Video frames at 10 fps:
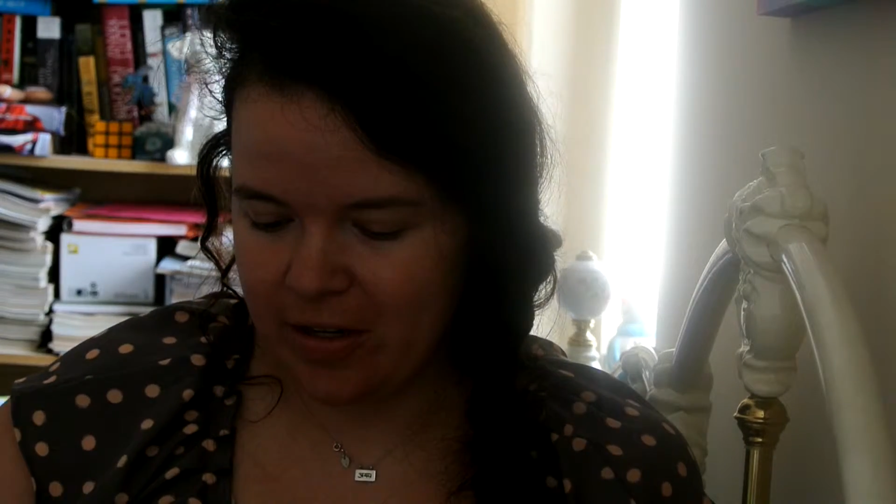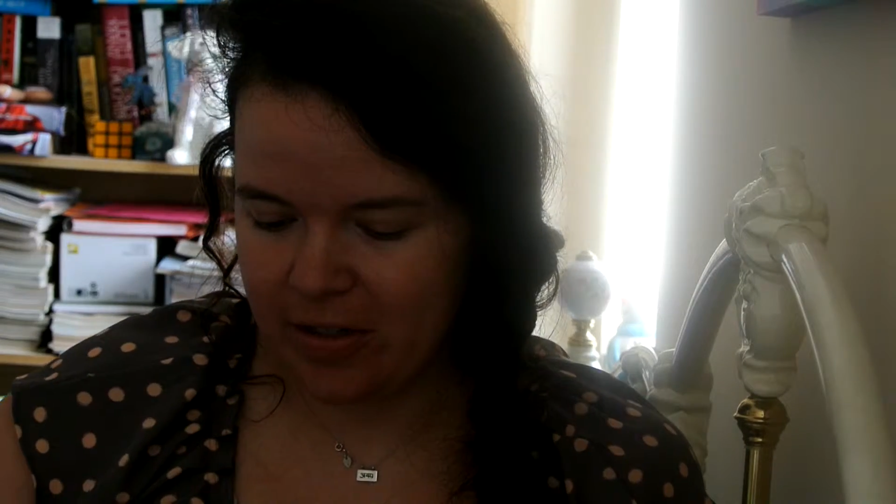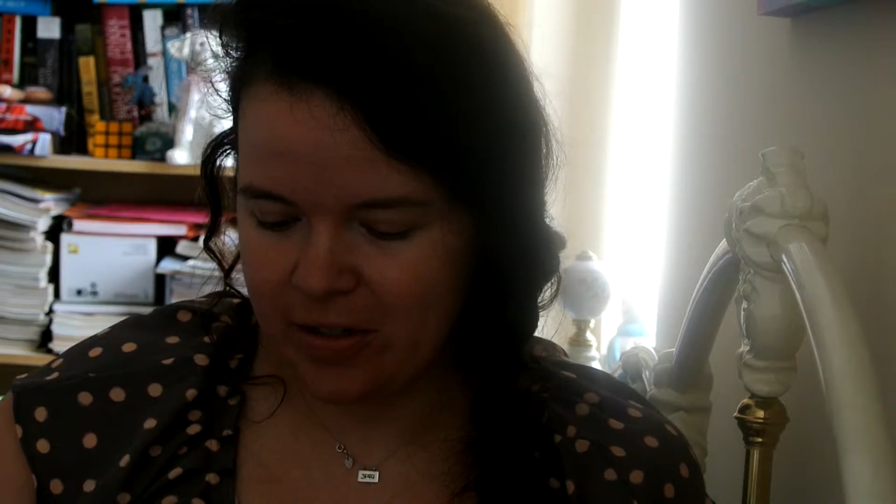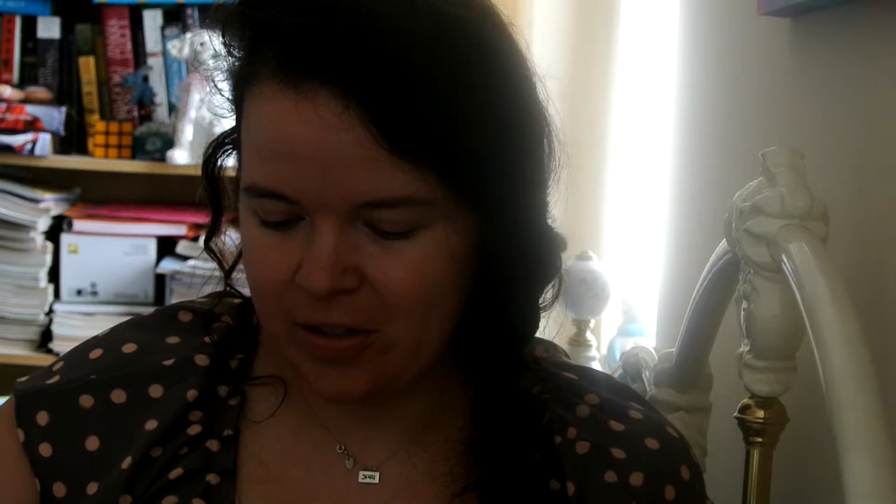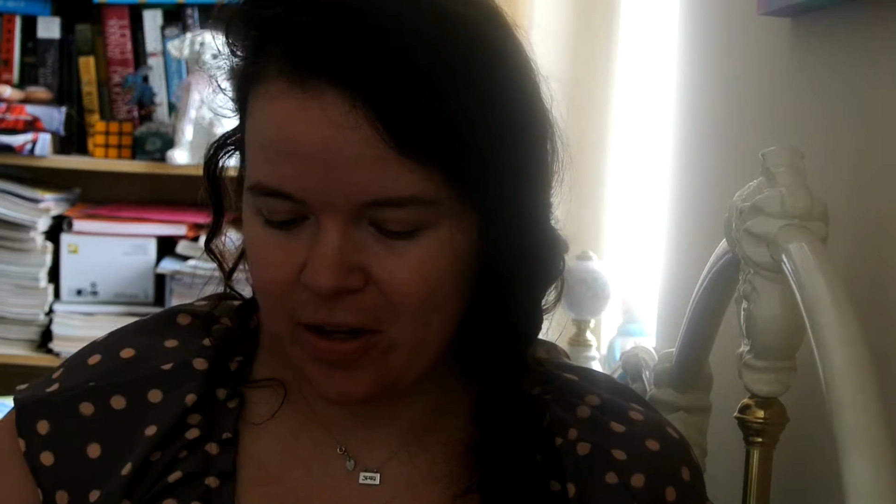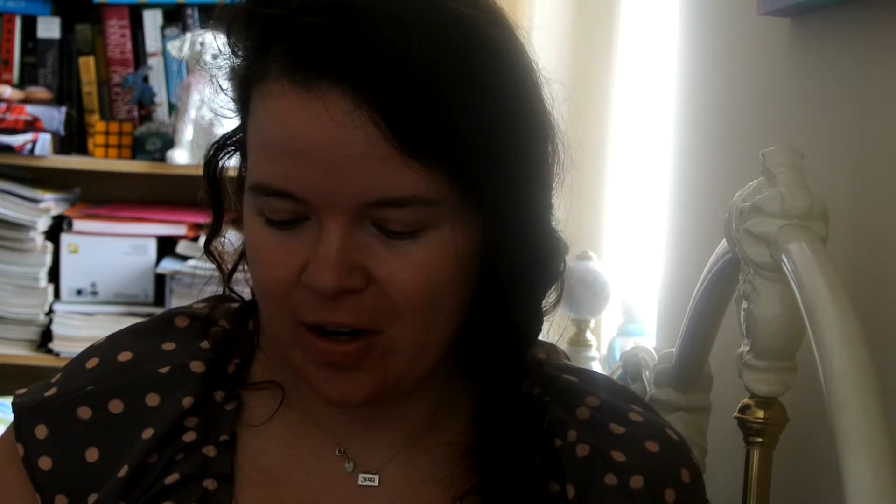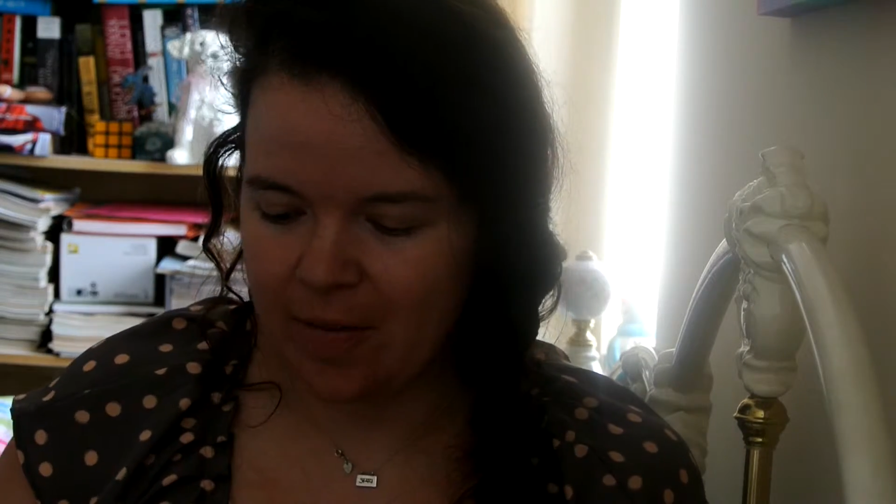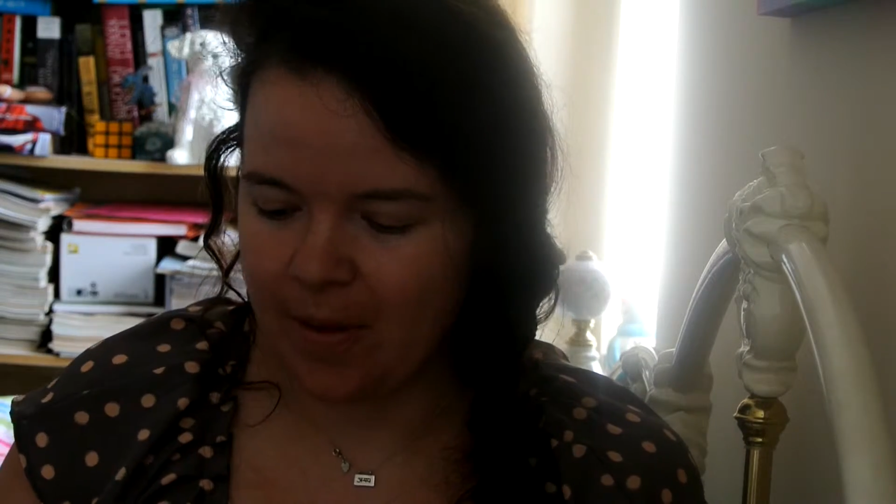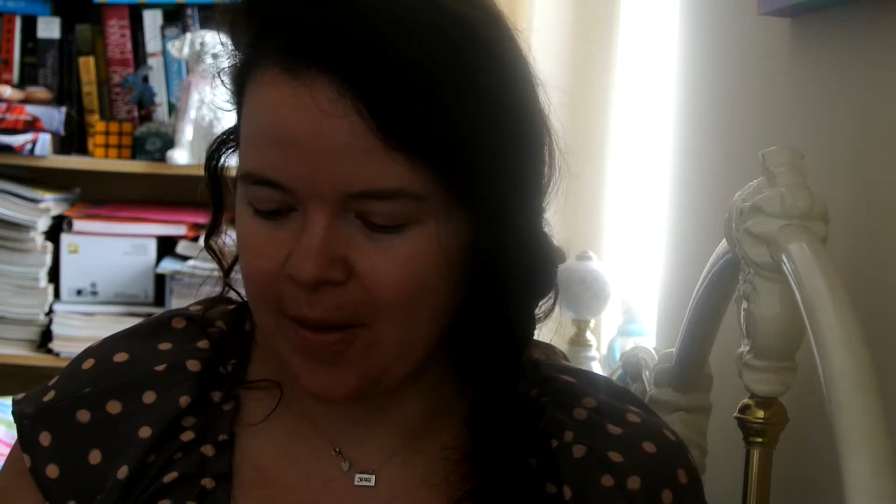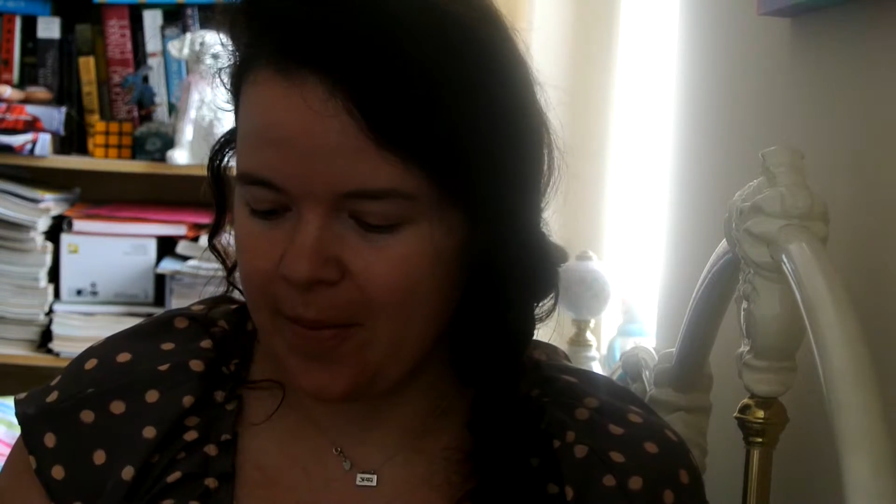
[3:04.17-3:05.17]

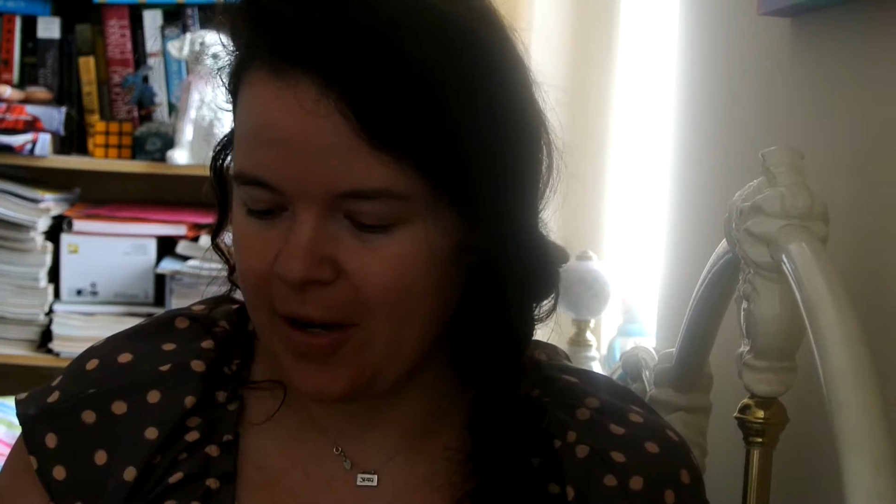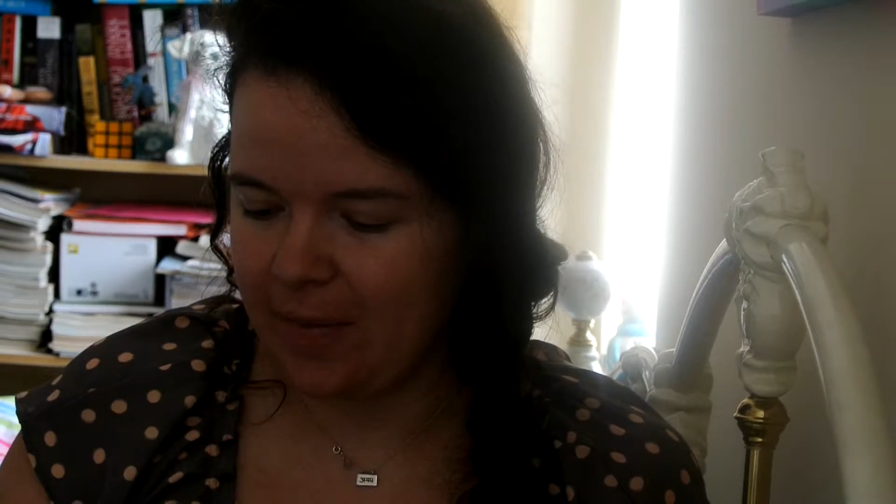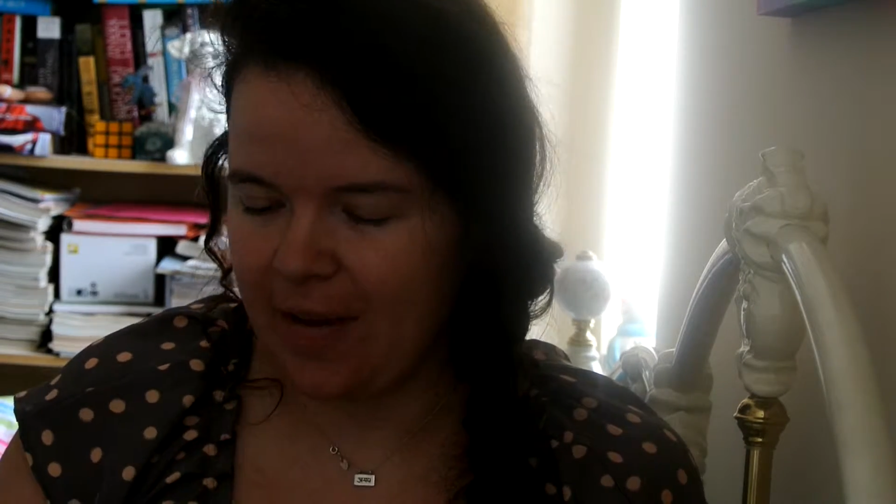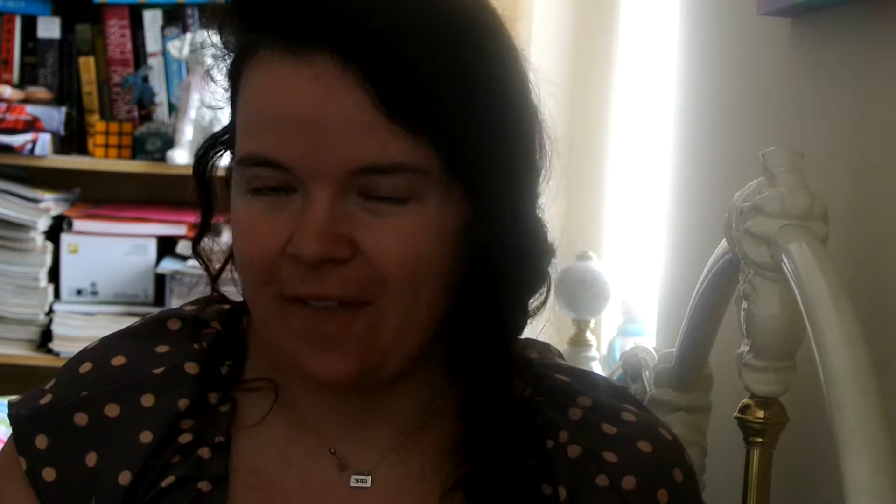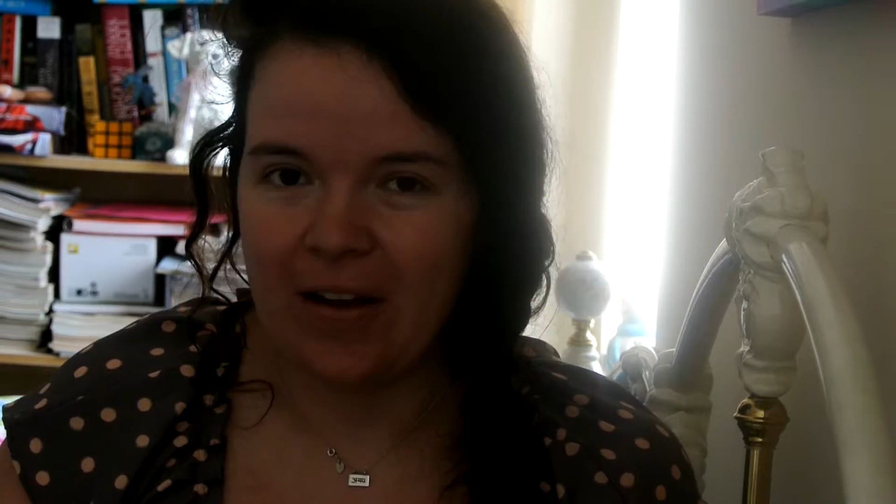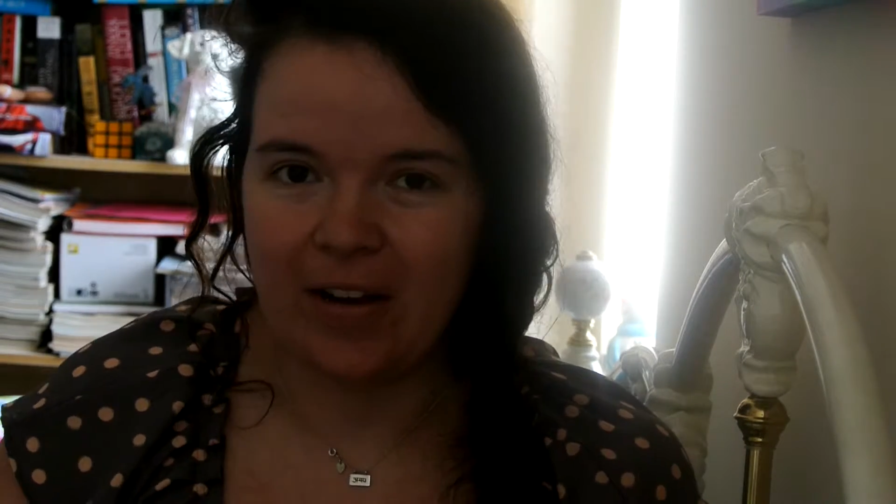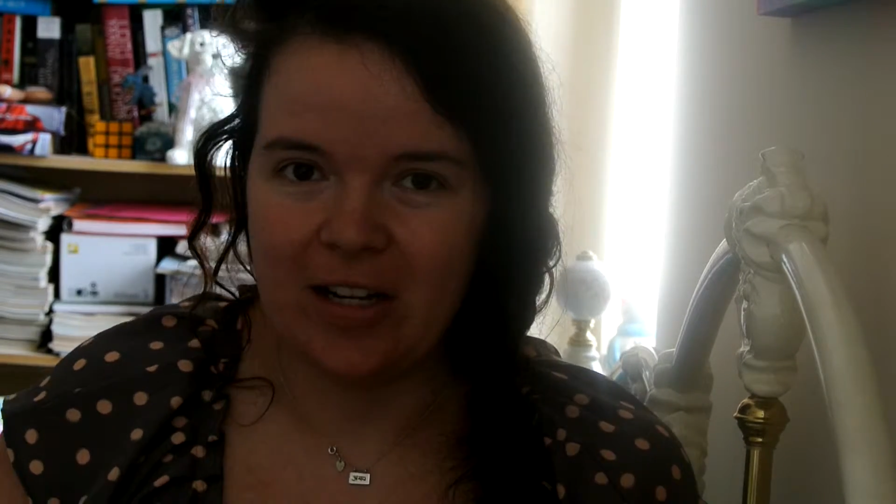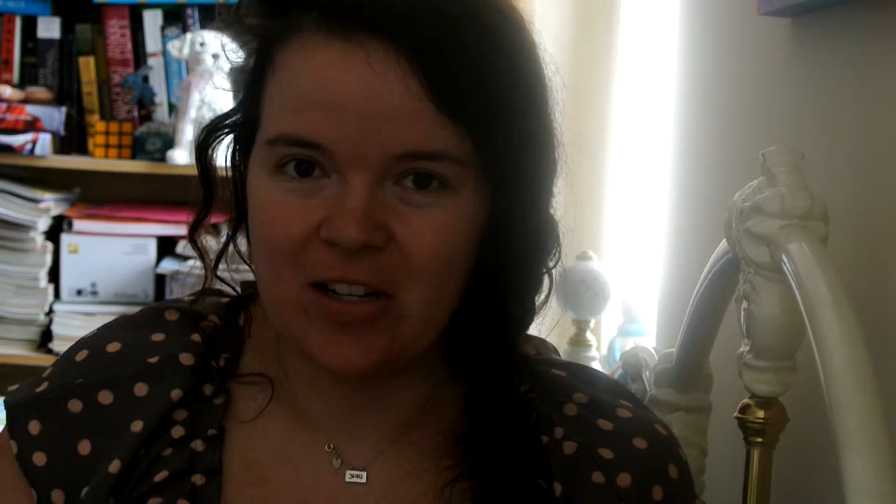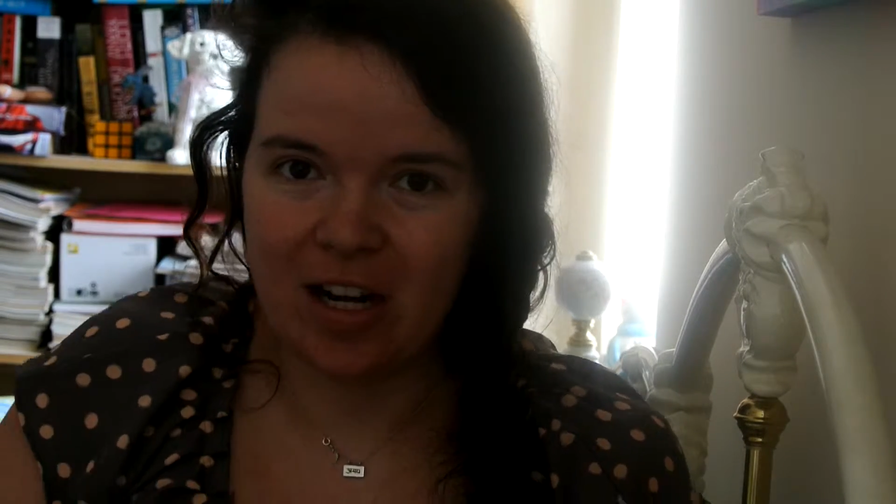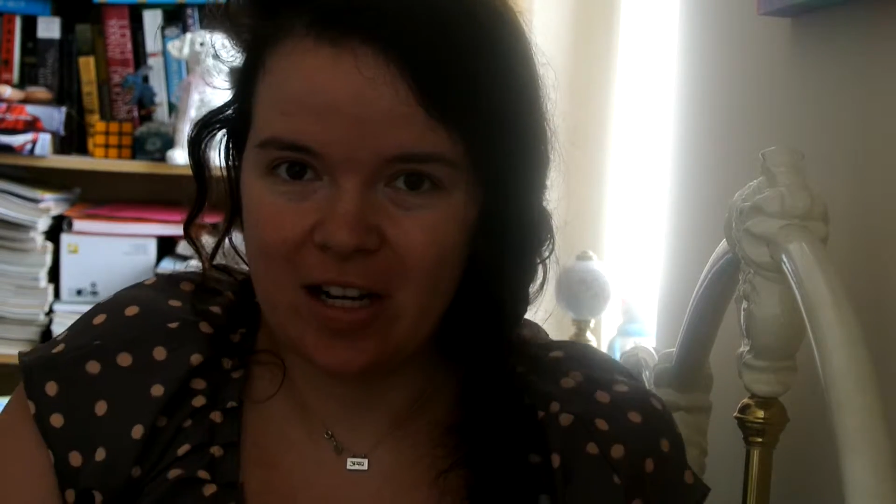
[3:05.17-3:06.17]
start by putting my
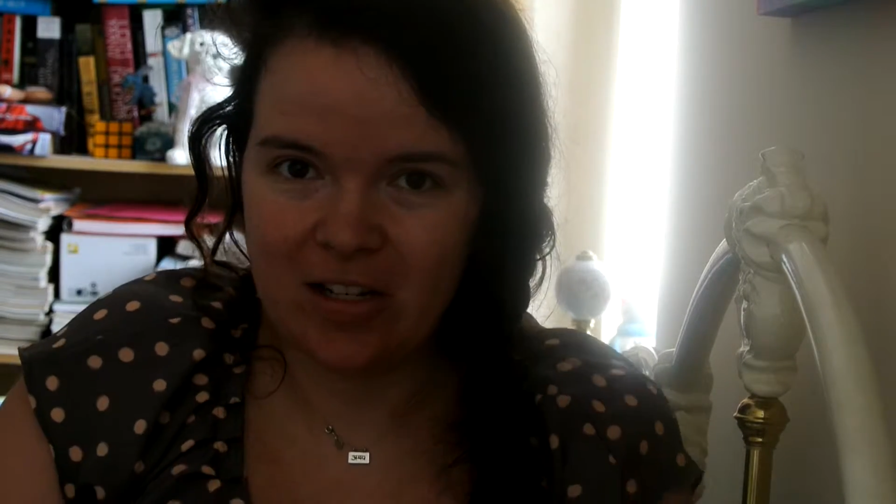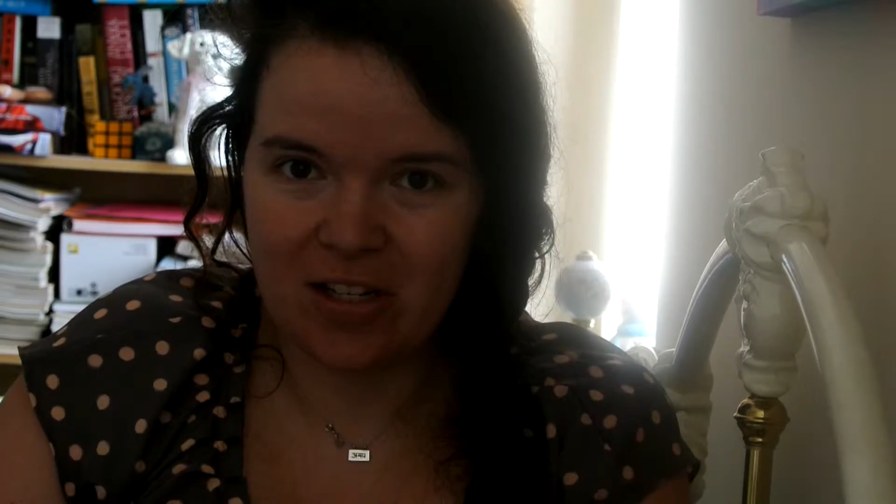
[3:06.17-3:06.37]
foundation on,